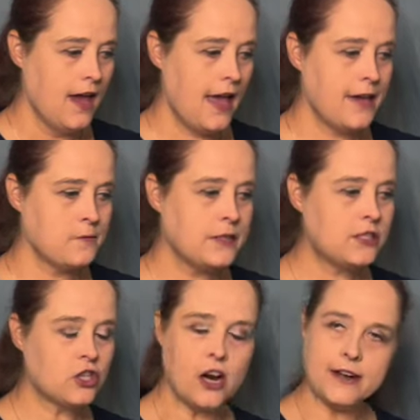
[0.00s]
and we
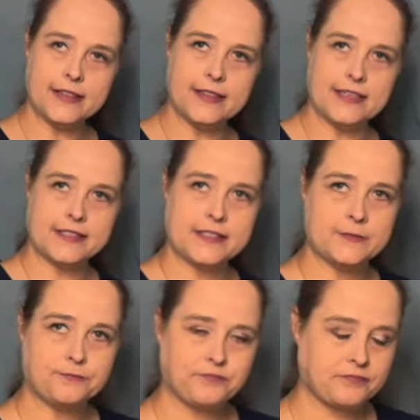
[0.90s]
started this
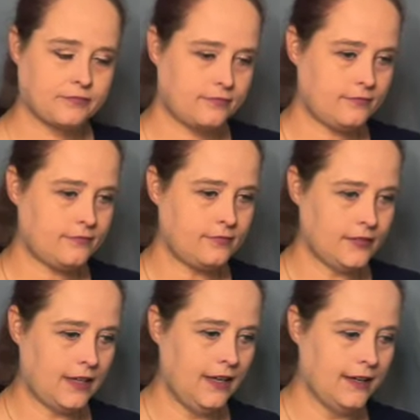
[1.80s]

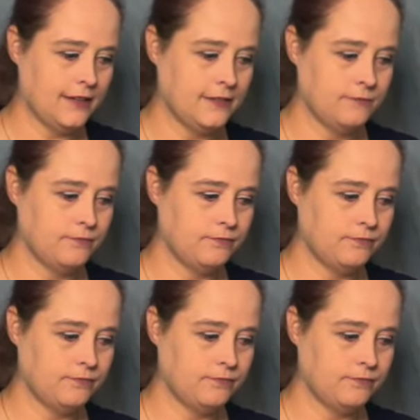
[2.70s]
um,